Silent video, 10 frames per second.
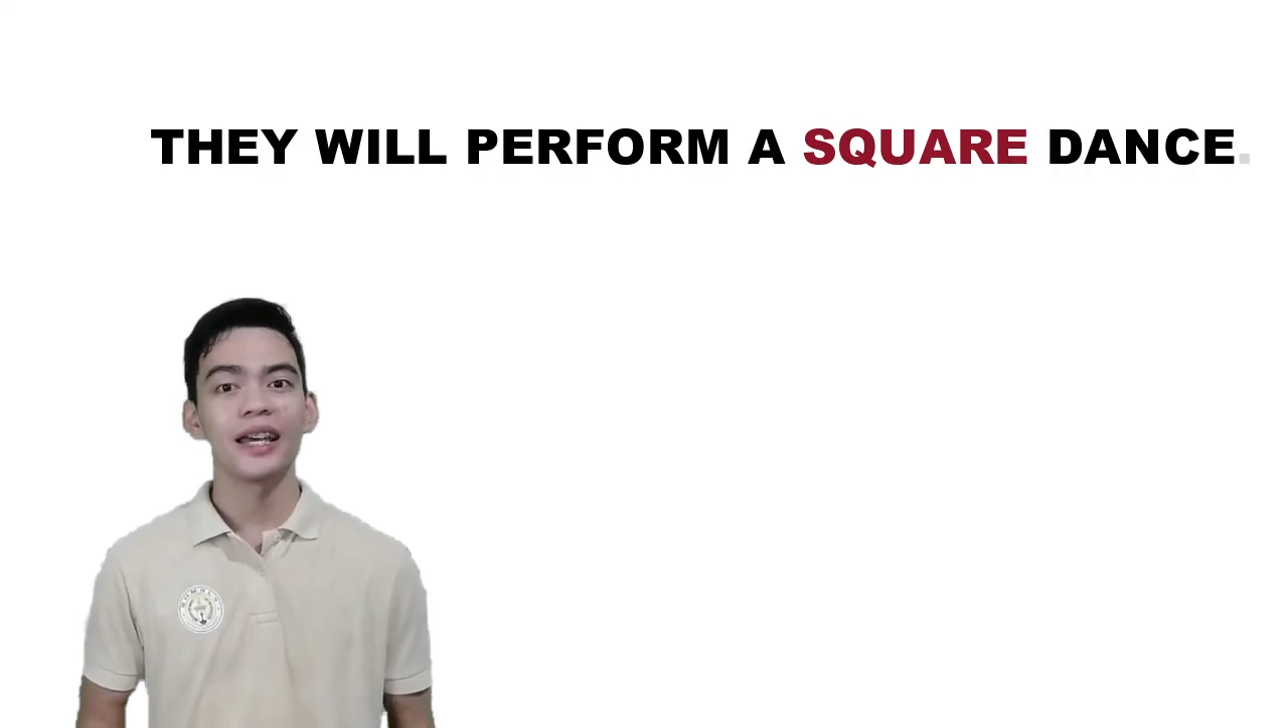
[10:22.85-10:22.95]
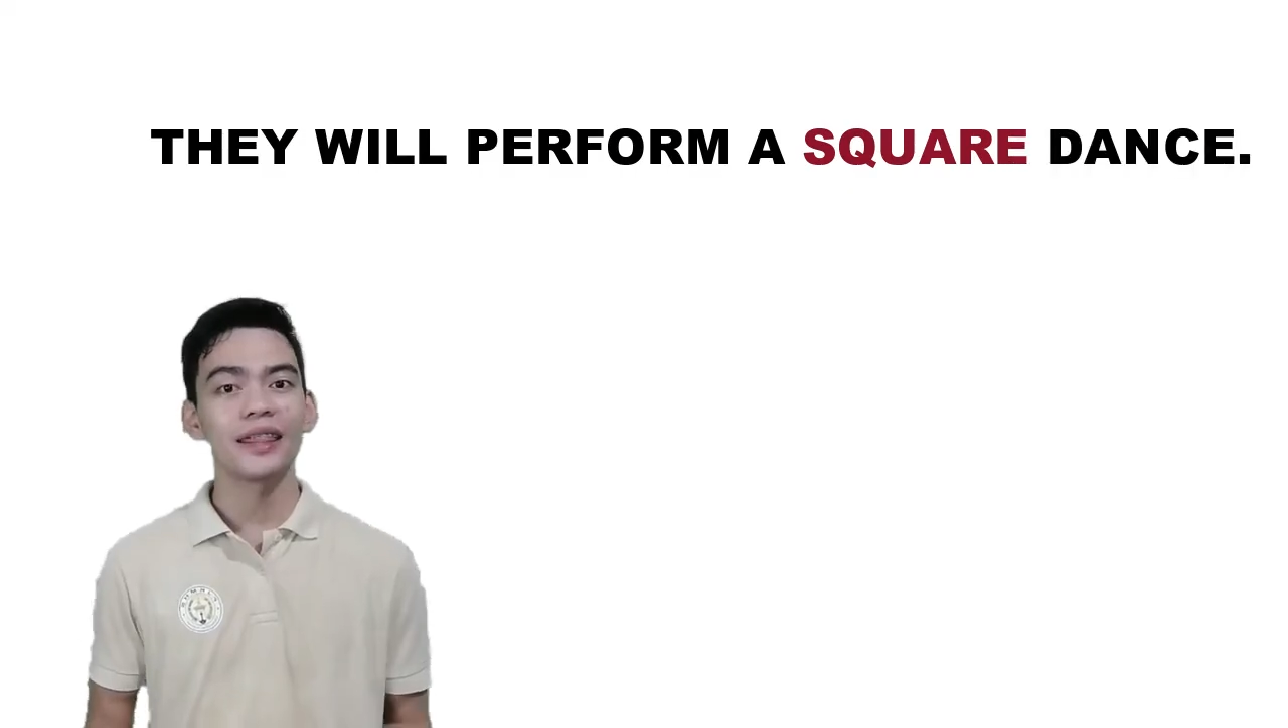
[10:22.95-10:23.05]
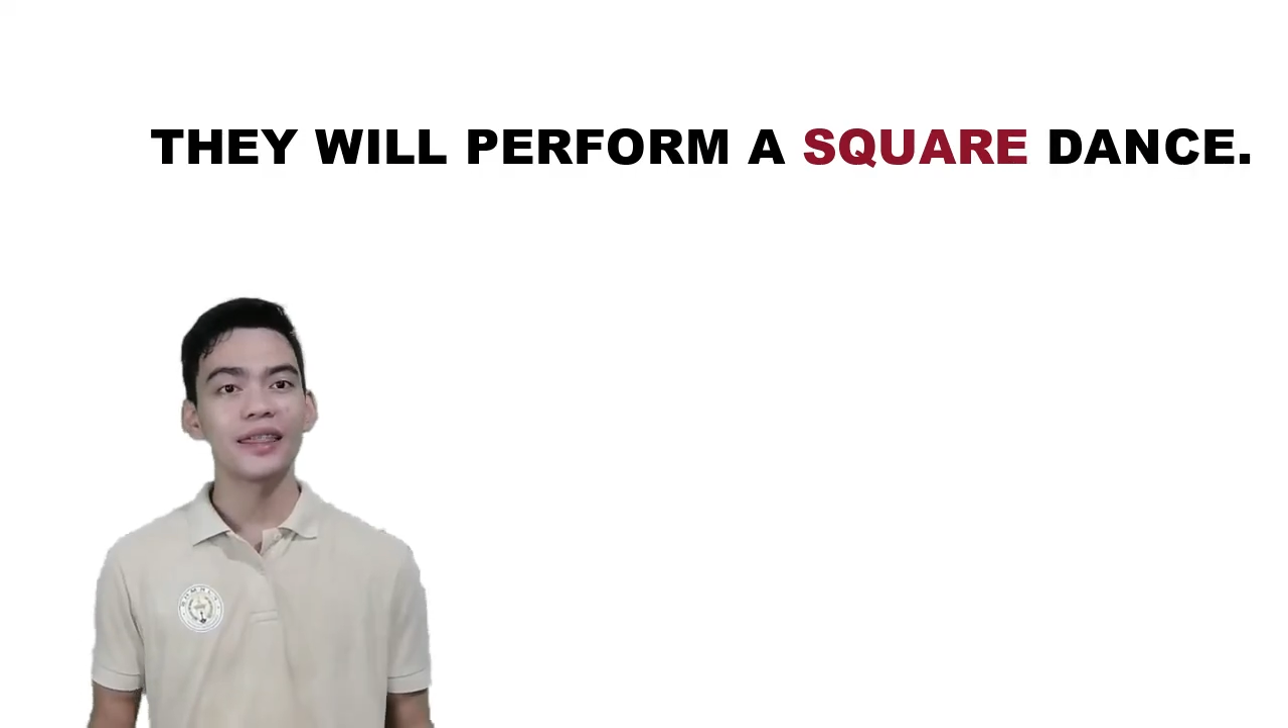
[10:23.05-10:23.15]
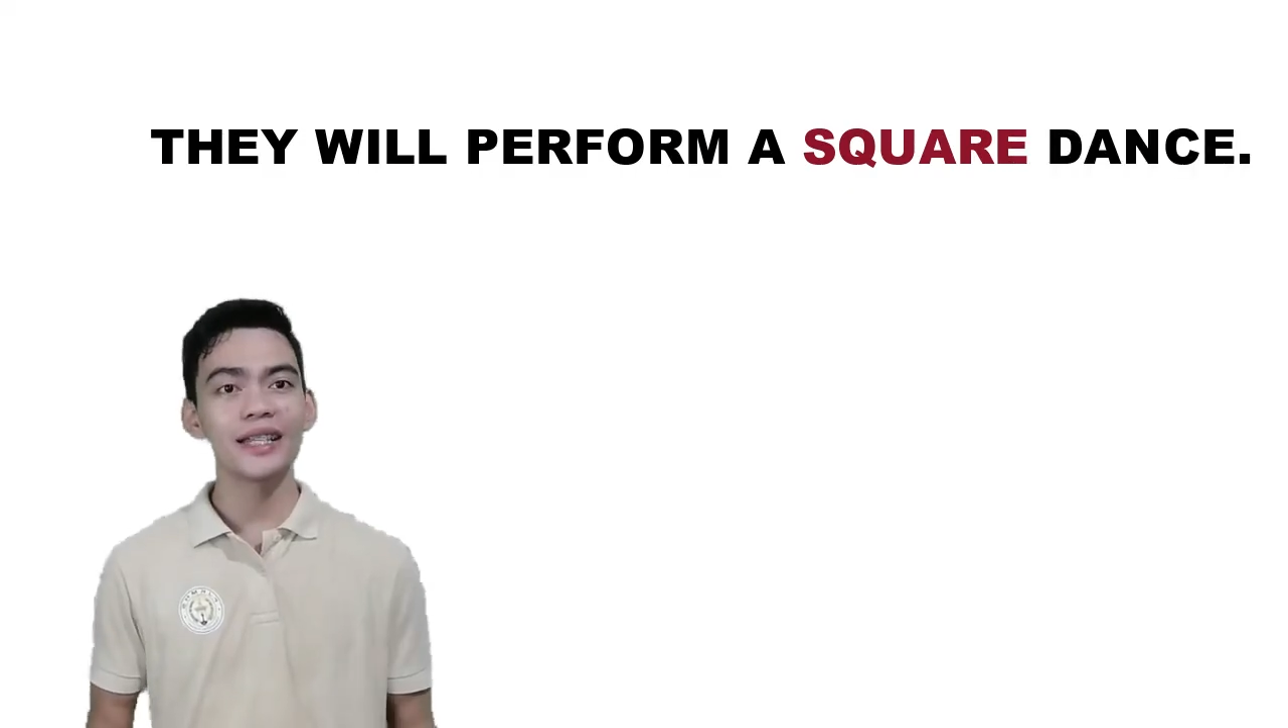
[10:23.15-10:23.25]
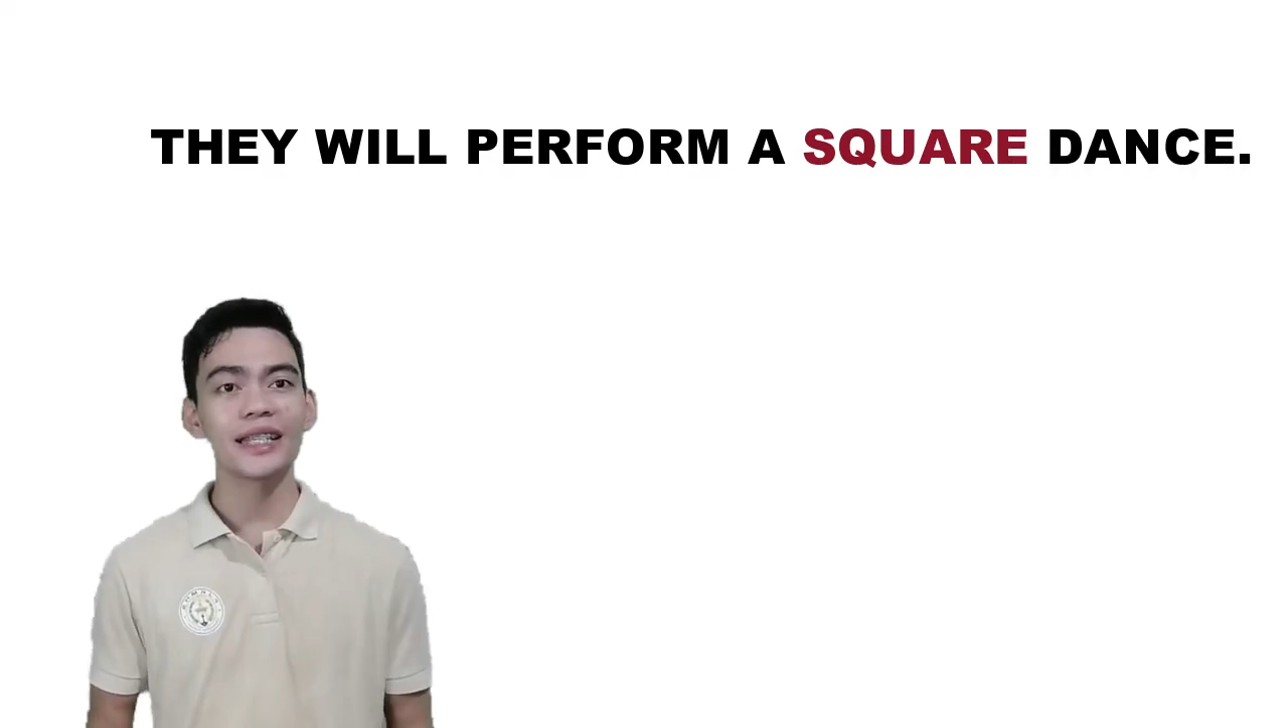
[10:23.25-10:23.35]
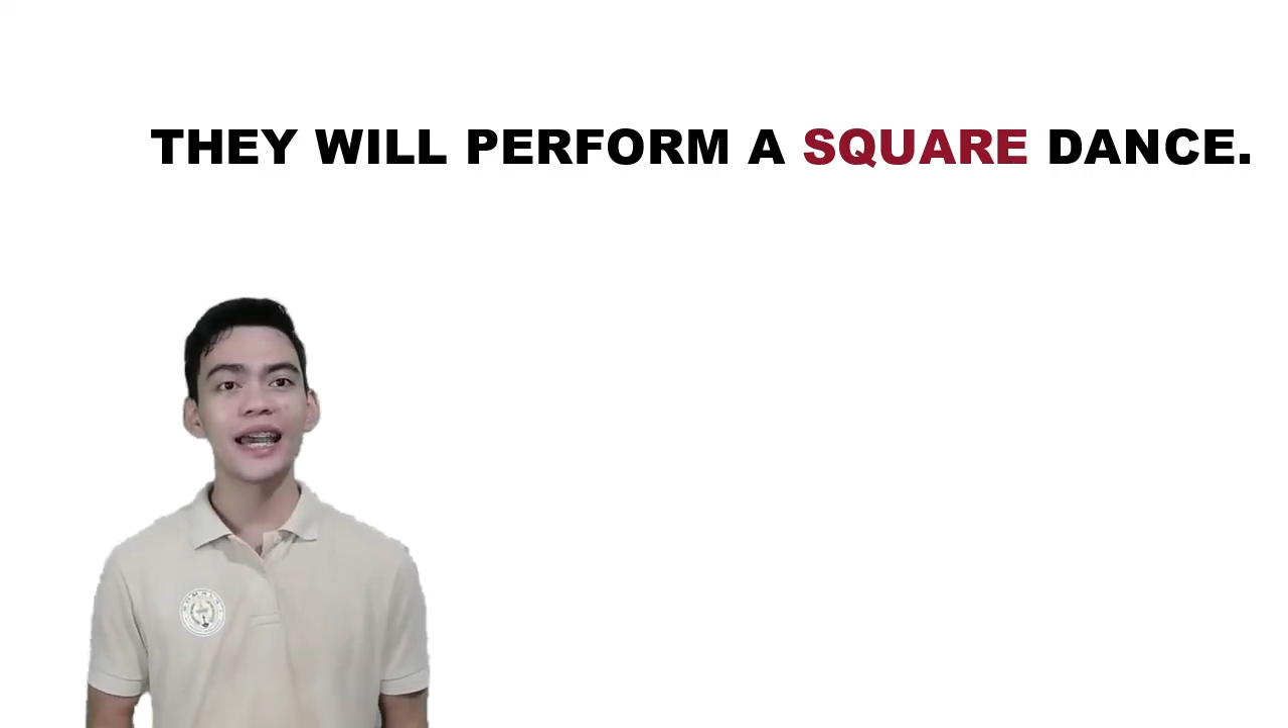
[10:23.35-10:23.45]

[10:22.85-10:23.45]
In this